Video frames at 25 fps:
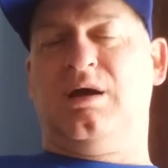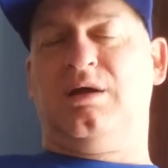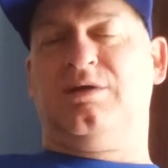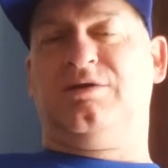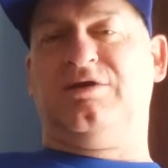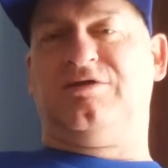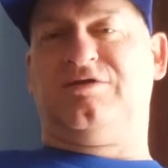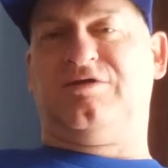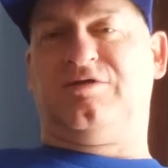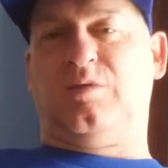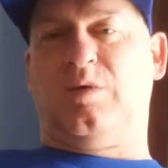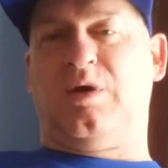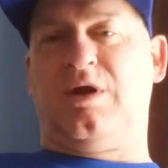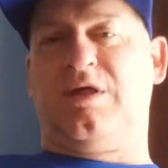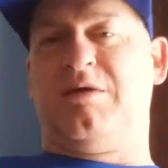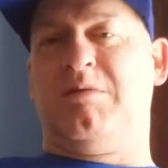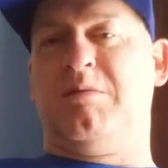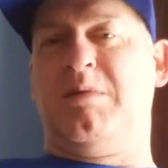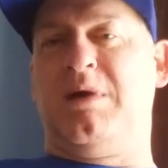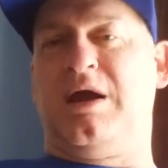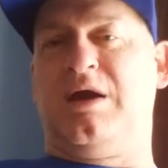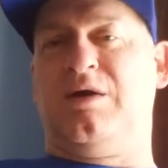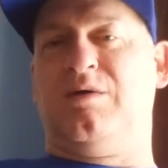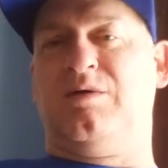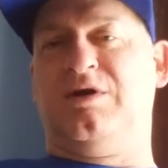this is one of the
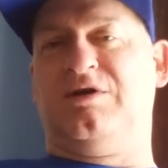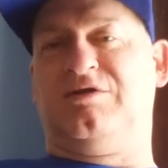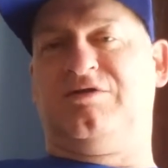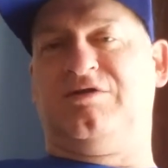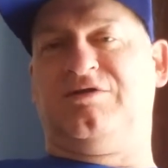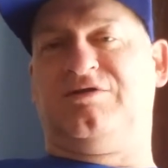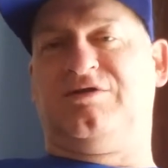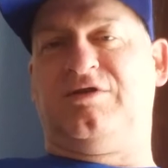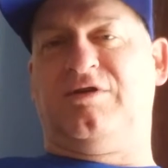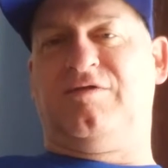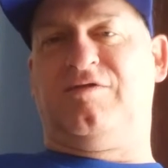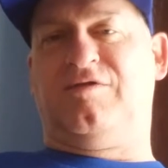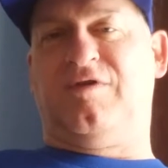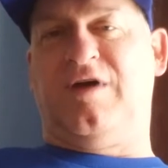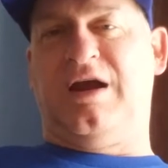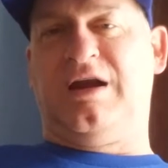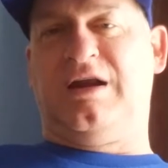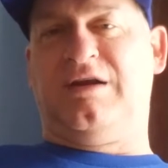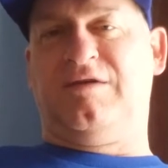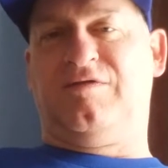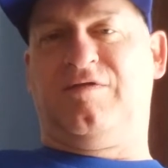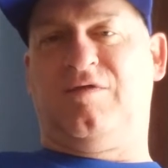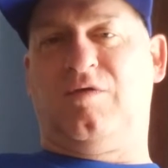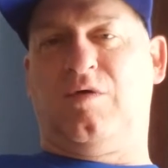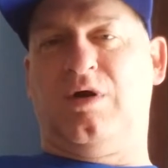main reasons they're
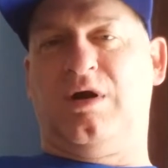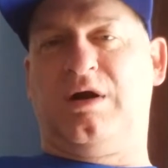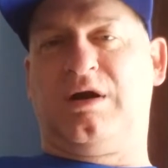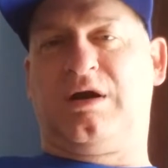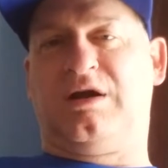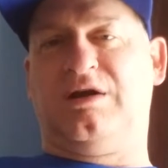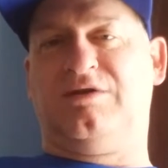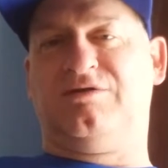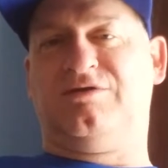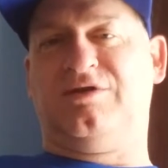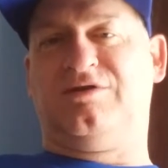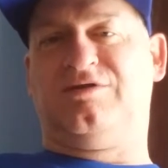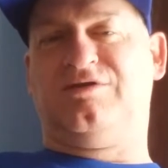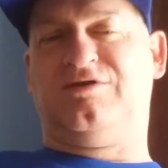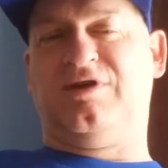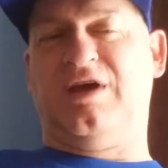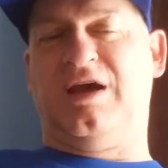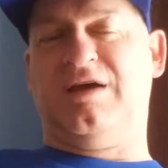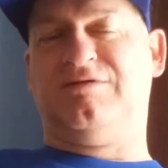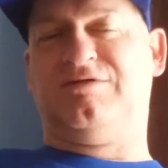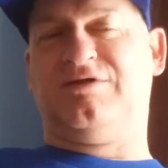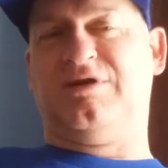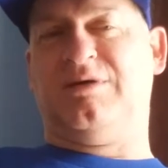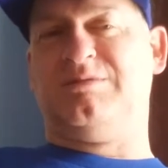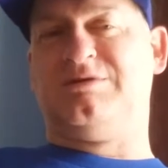fighting for it, because it
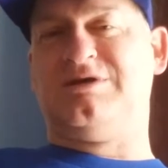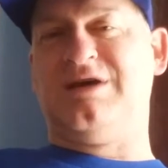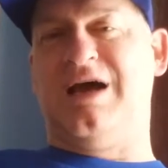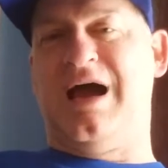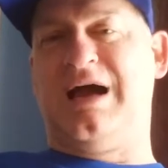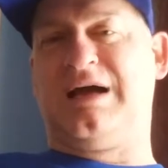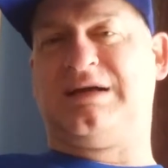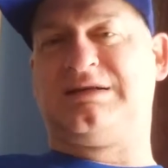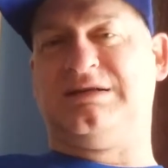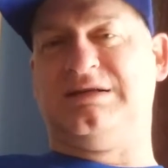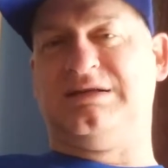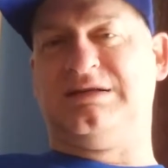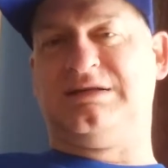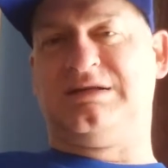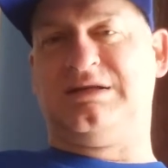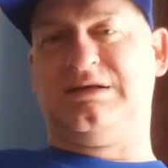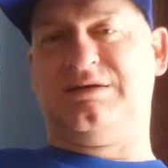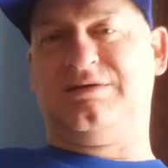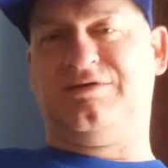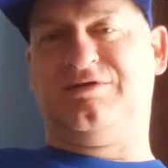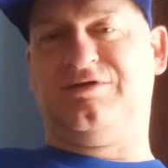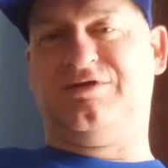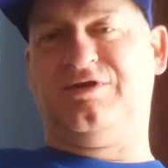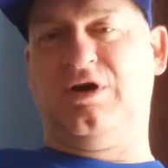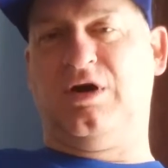saves them taxes.
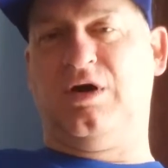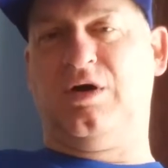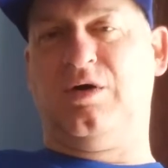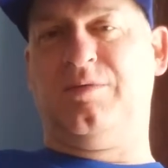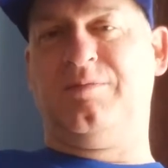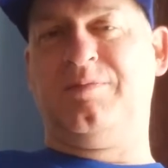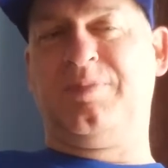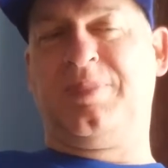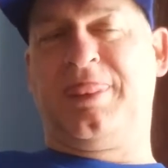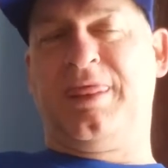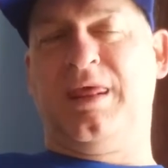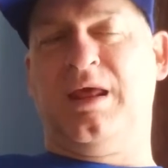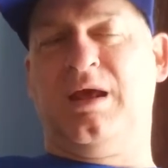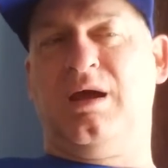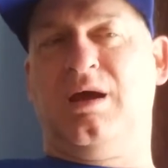So